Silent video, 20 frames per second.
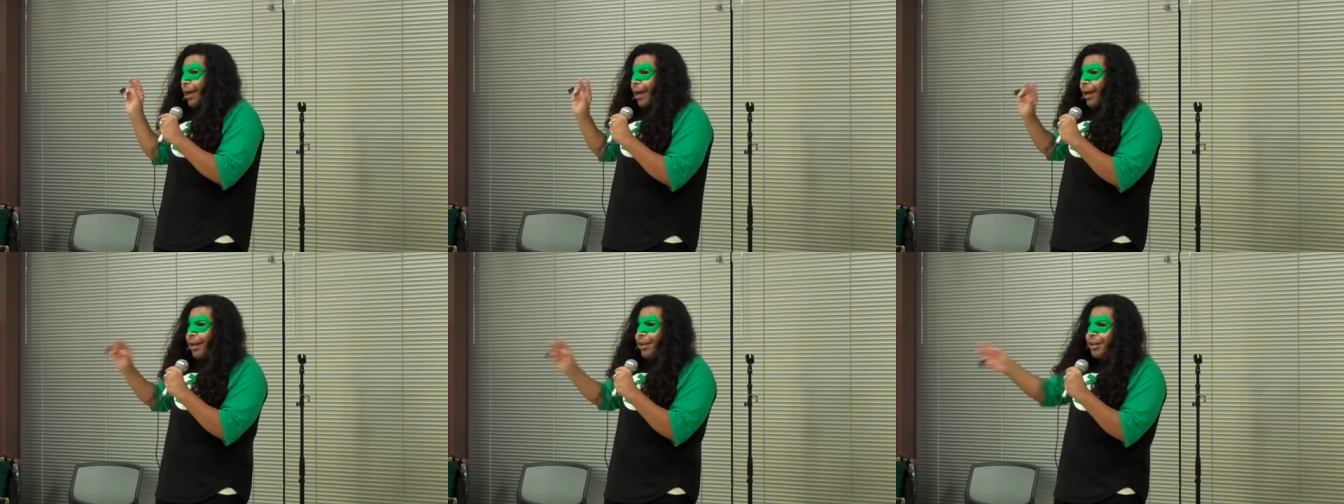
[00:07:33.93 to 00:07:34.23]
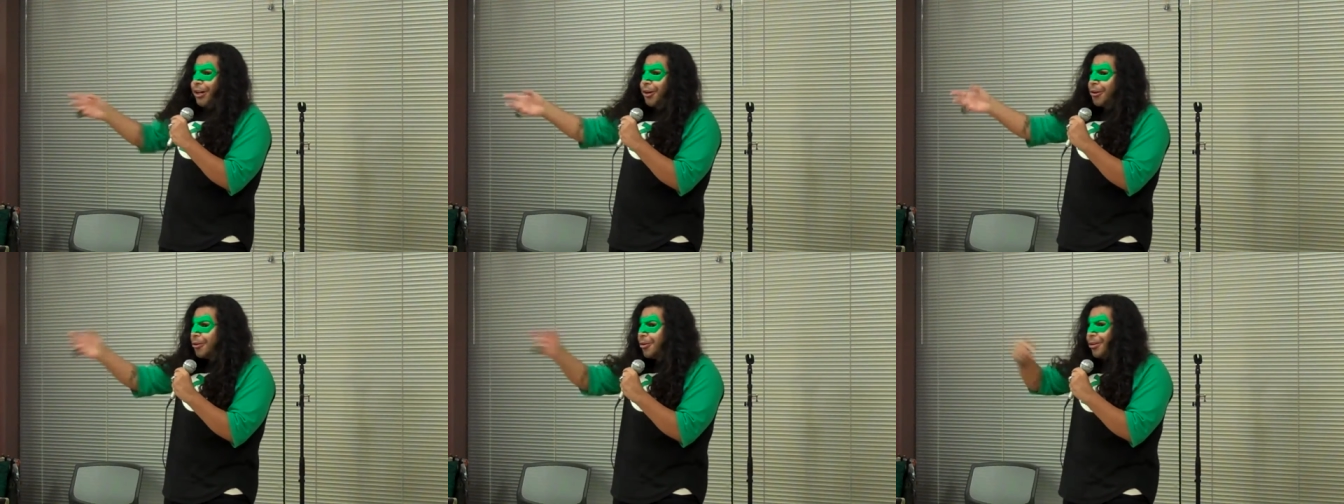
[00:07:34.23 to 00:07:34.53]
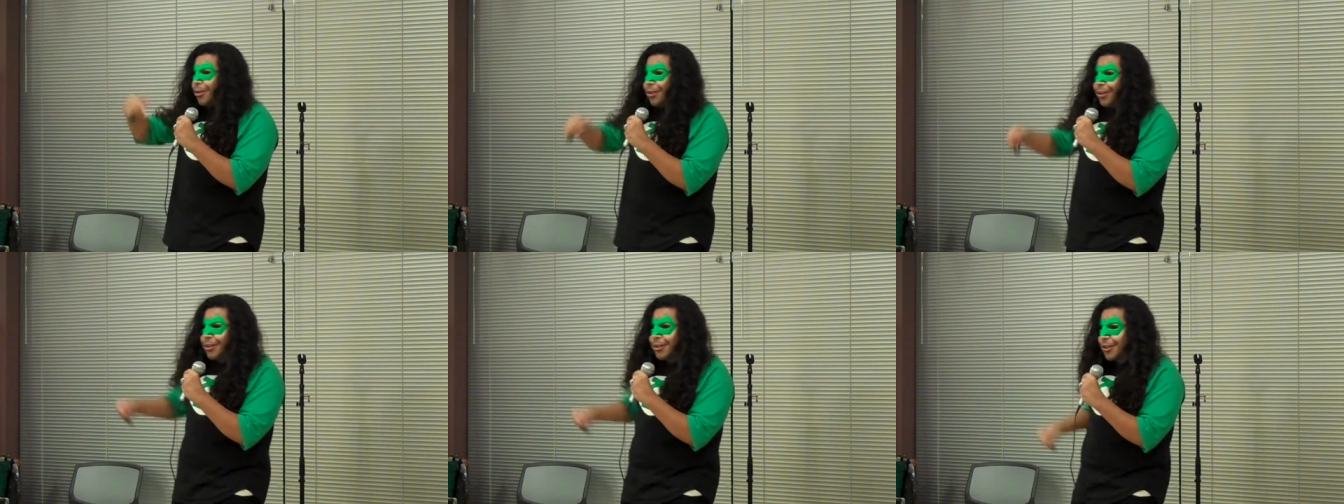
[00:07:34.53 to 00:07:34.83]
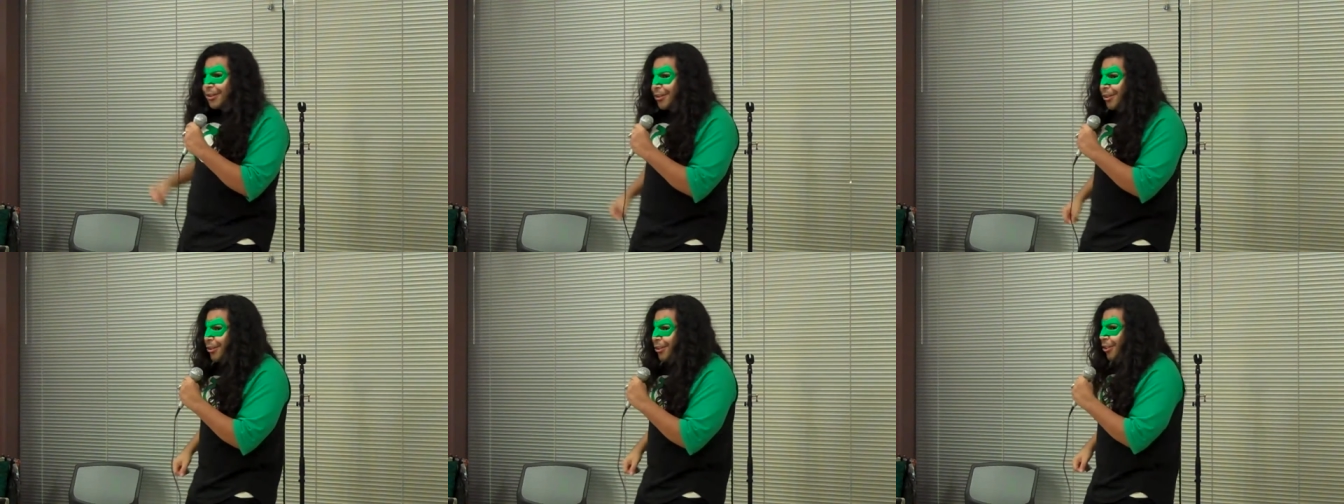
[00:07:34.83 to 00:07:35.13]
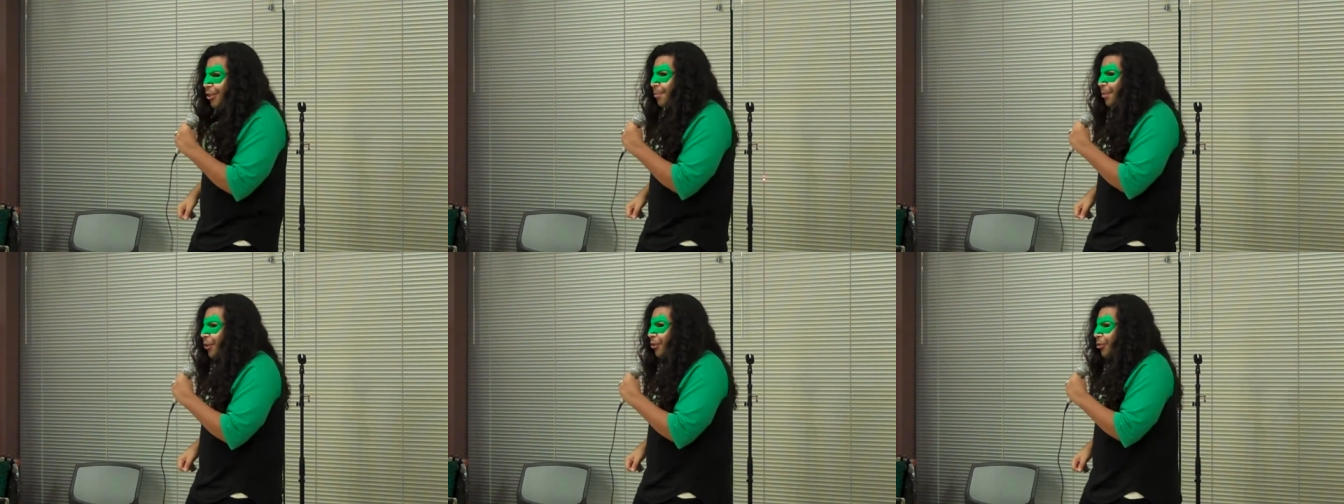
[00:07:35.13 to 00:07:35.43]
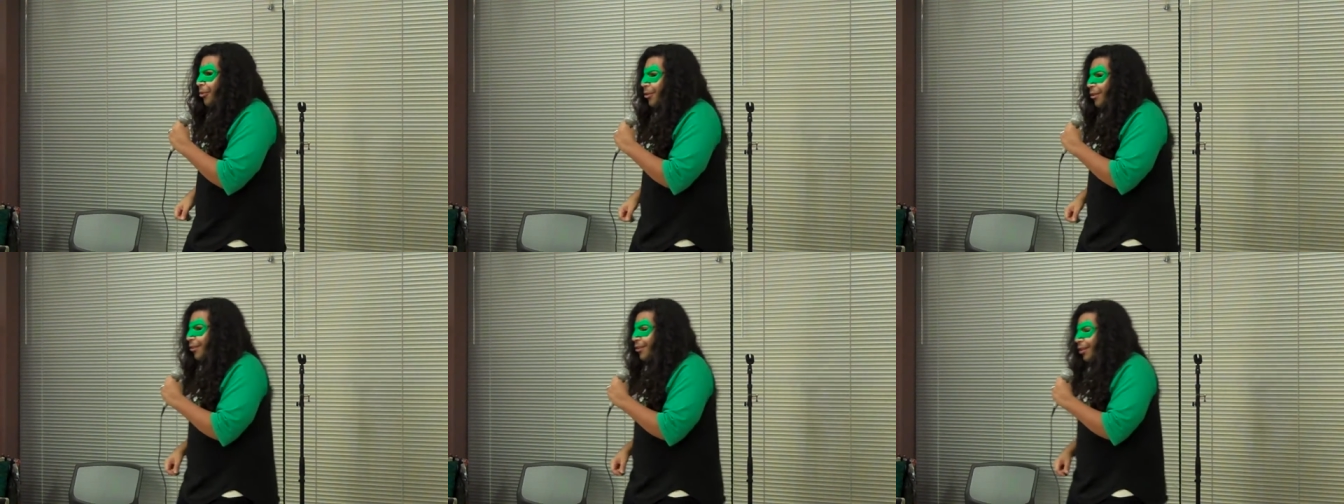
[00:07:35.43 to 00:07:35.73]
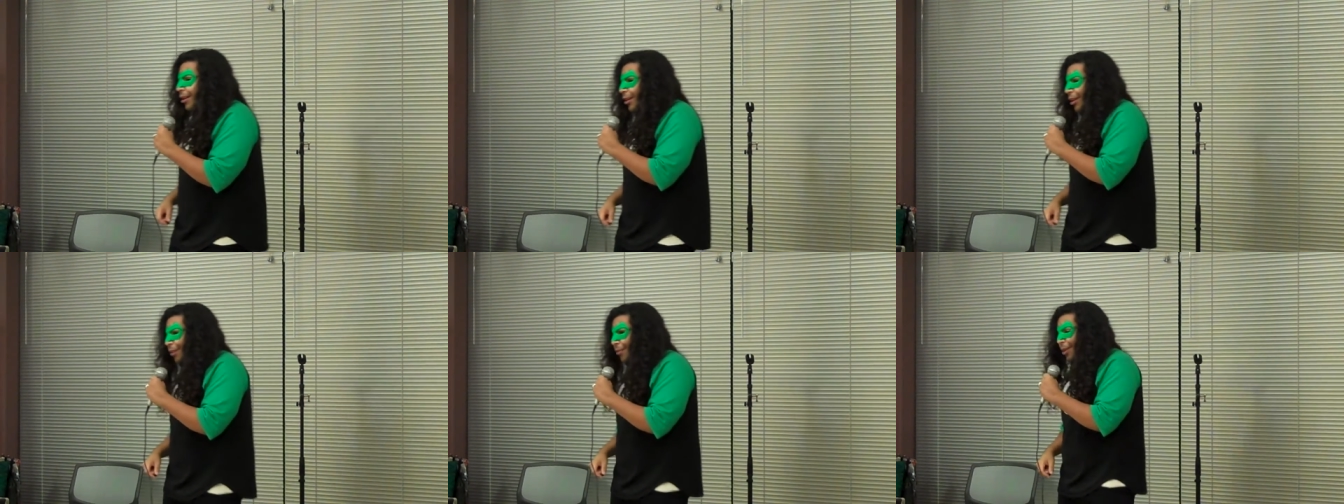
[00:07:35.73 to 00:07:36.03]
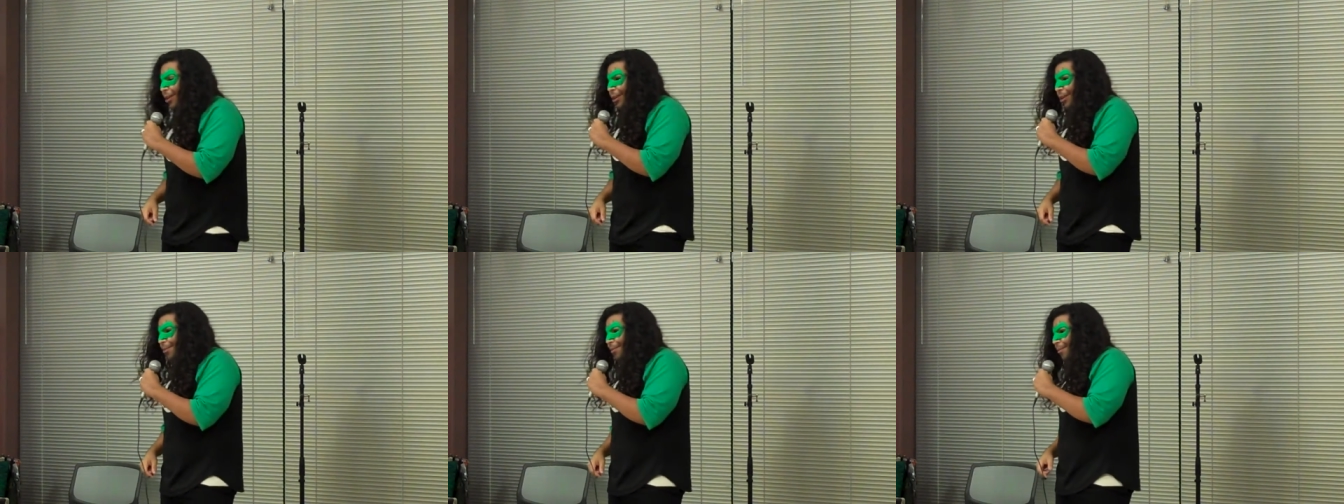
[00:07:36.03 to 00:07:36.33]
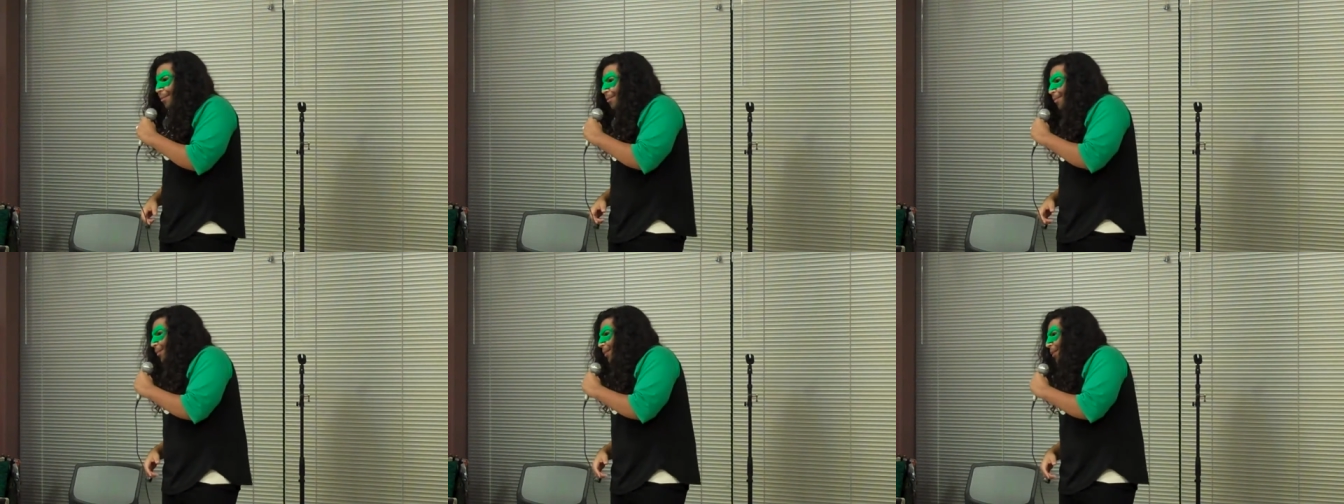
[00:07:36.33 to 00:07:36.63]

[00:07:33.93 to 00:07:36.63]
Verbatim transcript: Kato, to patrol the city with him.